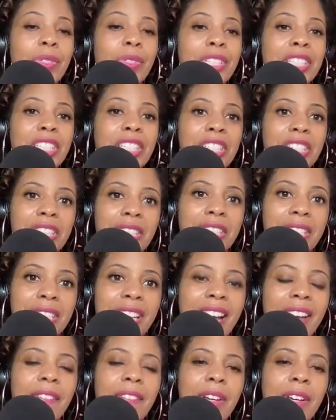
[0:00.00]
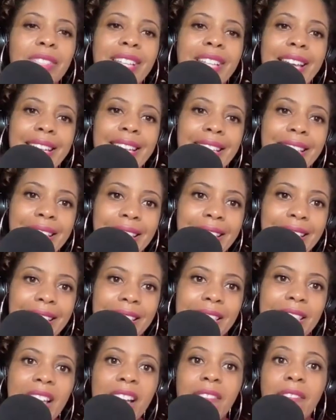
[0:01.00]
felt good. I felt at
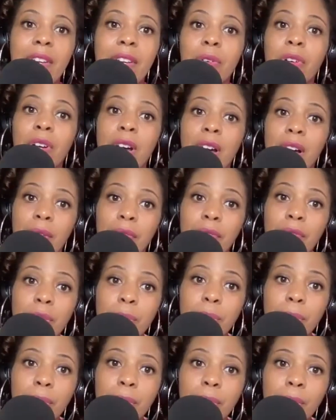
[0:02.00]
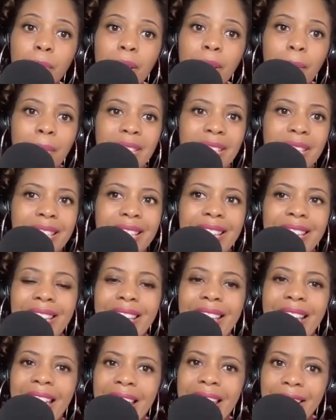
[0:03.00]
ease. I felt comfortable. It wasn't
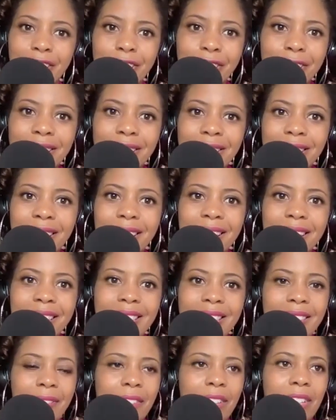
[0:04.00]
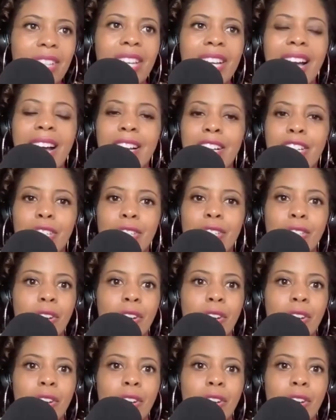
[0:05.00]
any anxiousness. It felt like I could